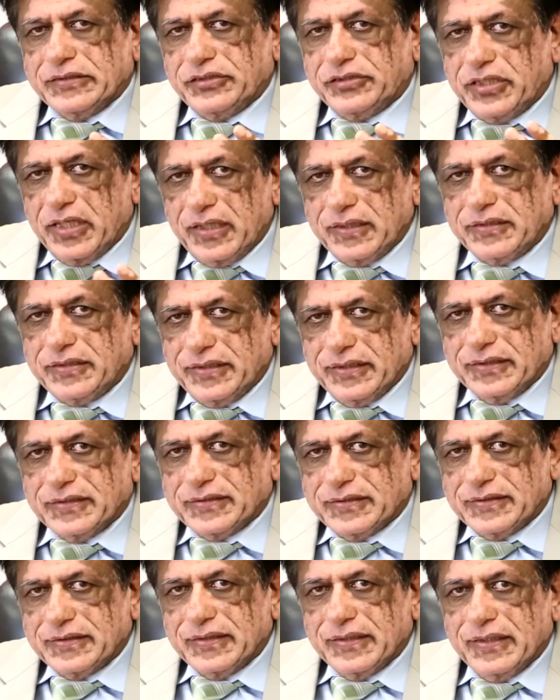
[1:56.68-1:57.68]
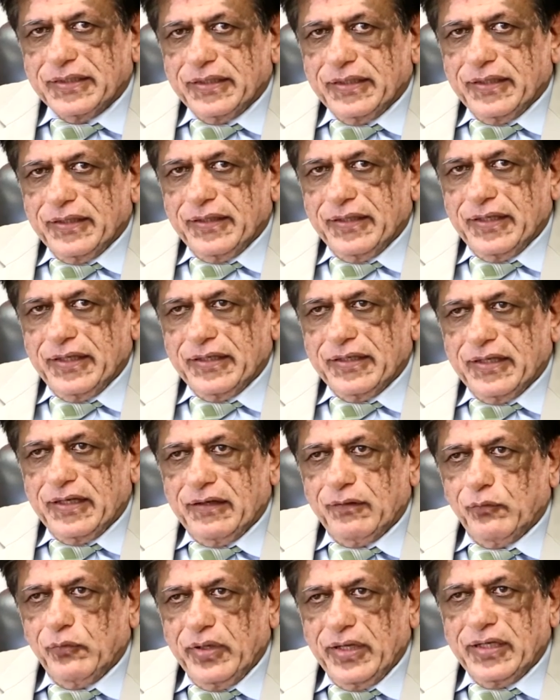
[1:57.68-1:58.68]
judges that
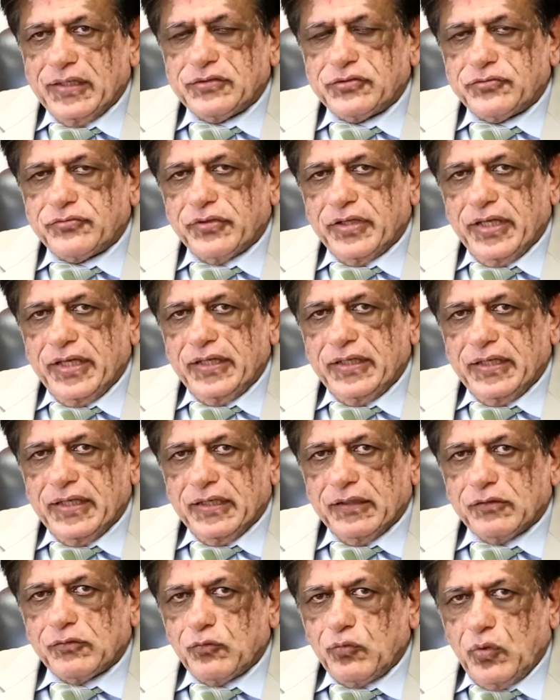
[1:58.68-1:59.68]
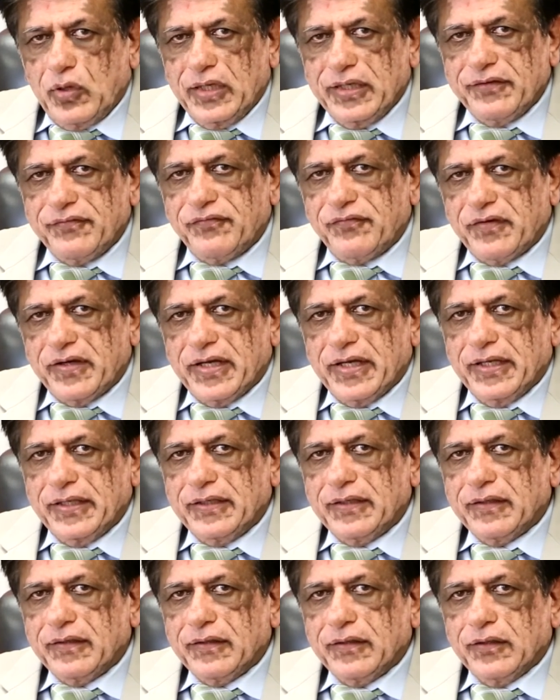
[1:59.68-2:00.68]
are well trained and
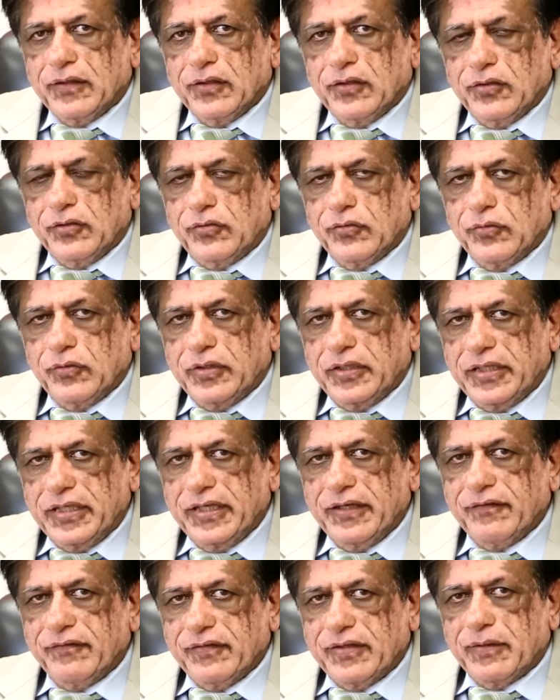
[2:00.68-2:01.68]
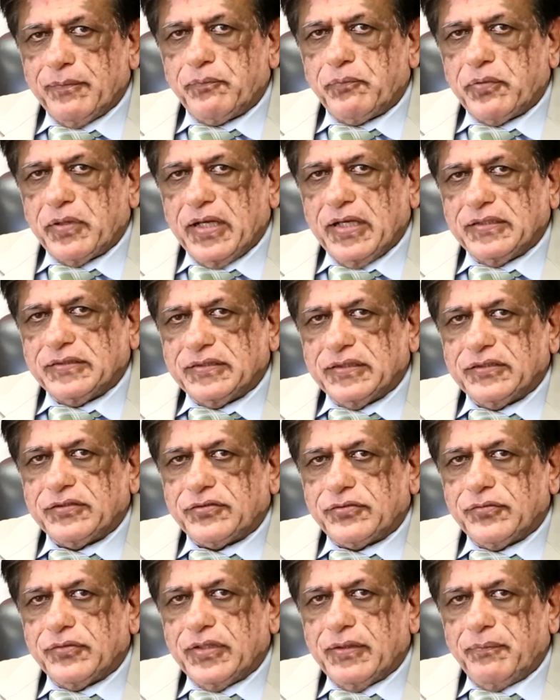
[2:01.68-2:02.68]
qualified to give the prizes
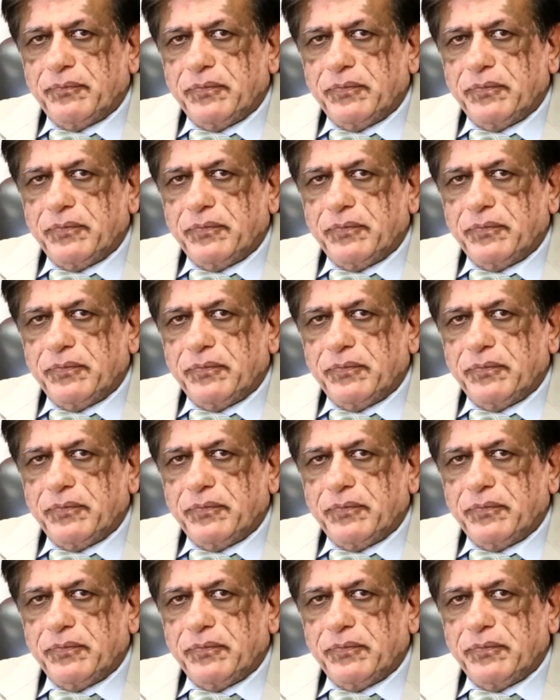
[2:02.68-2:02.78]
to the